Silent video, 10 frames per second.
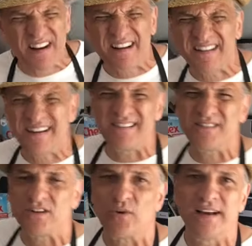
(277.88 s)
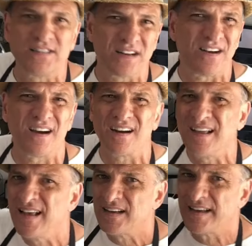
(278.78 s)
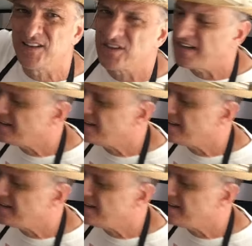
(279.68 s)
You don't Cuisinart, KitchenAid,